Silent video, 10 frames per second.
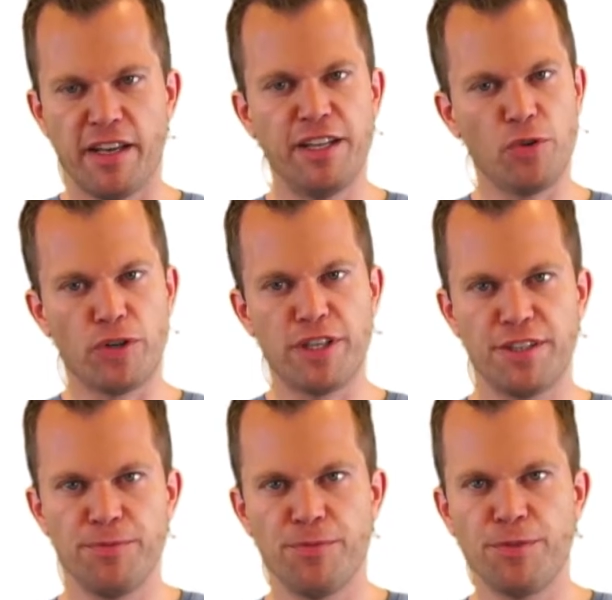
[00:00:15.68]
and in
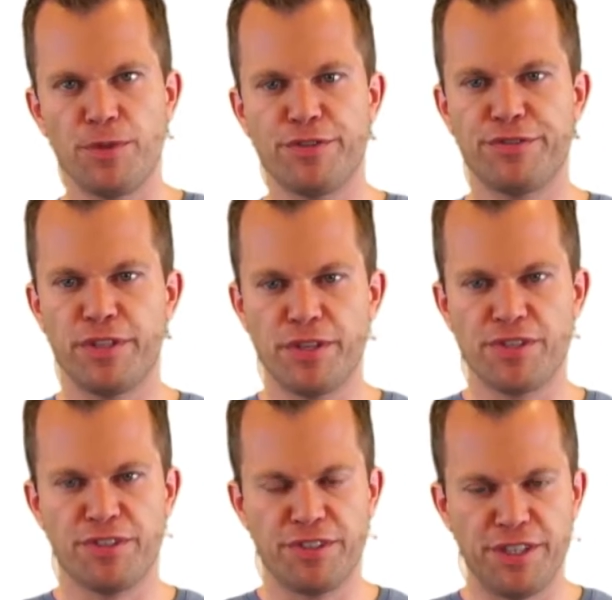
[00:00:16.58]
order, we will
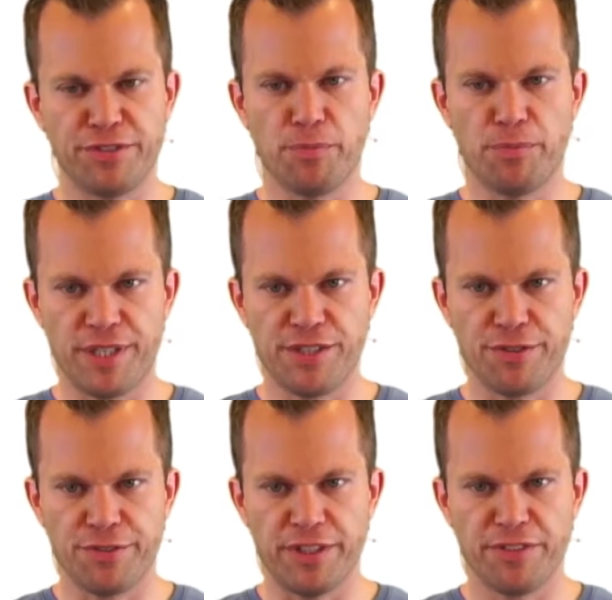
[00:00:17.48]
focus on the different parts
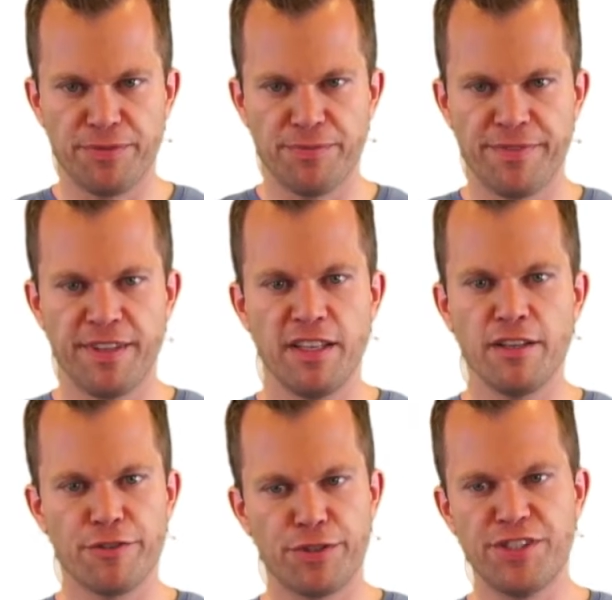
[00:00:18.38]
of it.
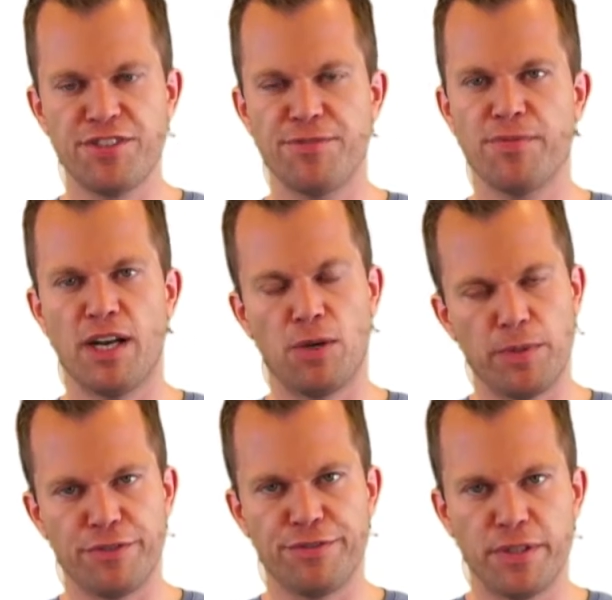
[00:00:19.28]
First, I
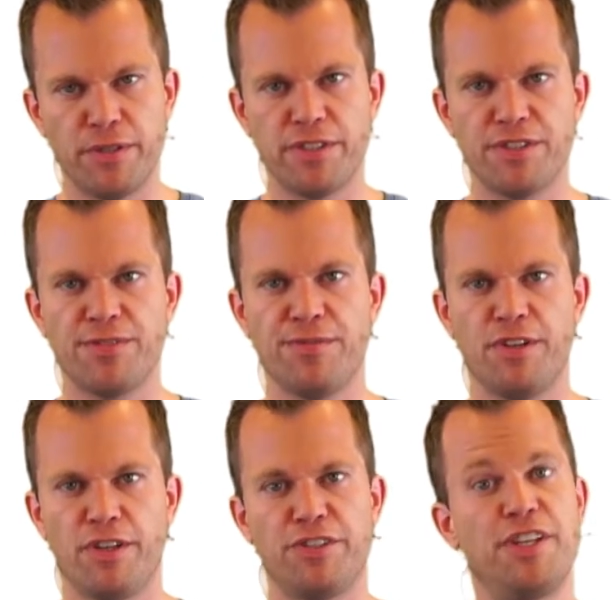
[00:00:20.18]
want to focus
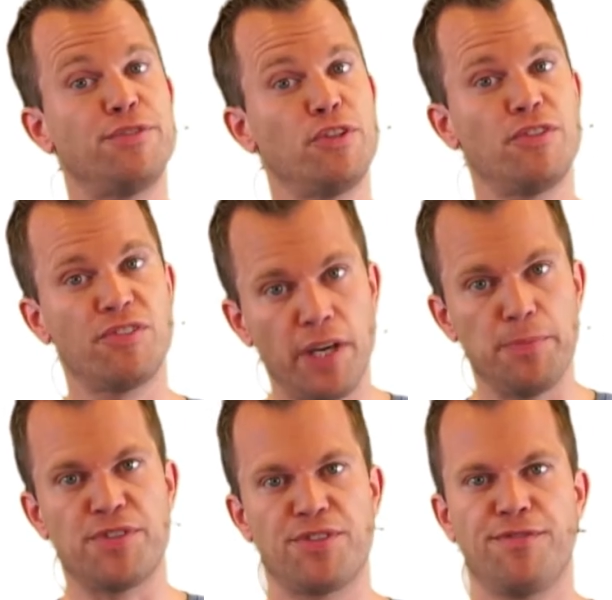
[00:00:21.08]
on the different
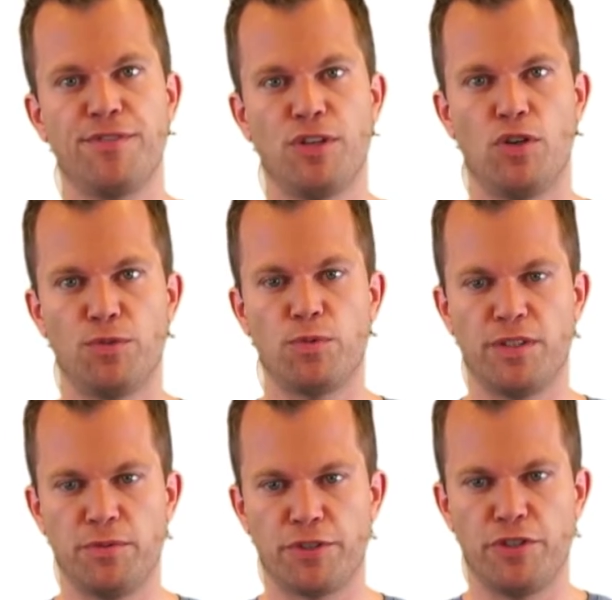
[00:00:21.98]
types of
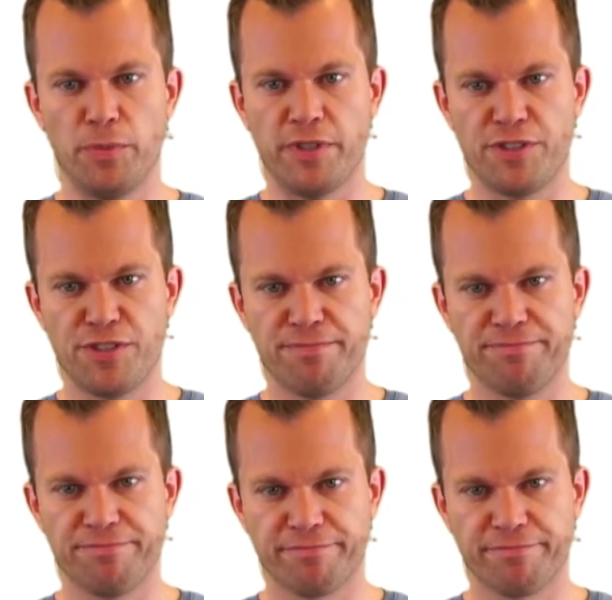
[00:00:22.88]
quantum dot qubits.